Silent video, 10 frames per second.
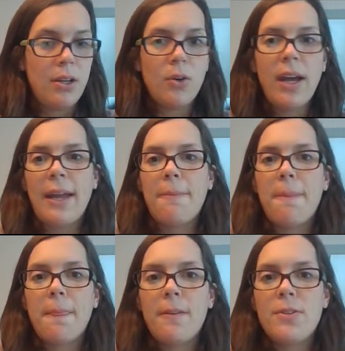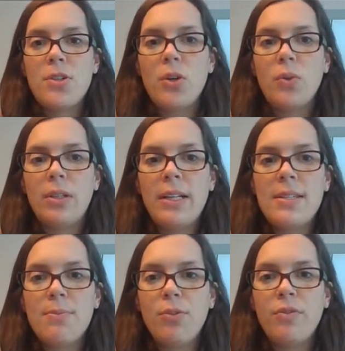Okay, so
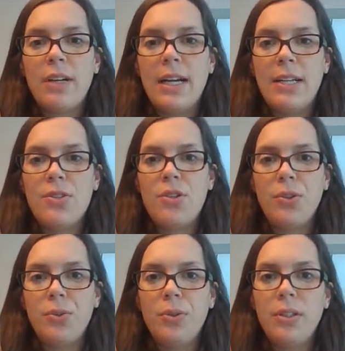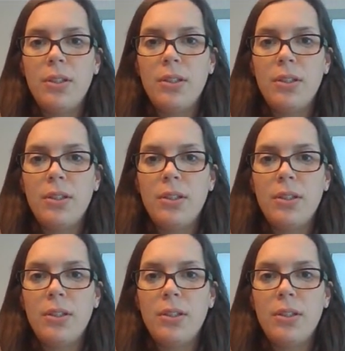let's move on to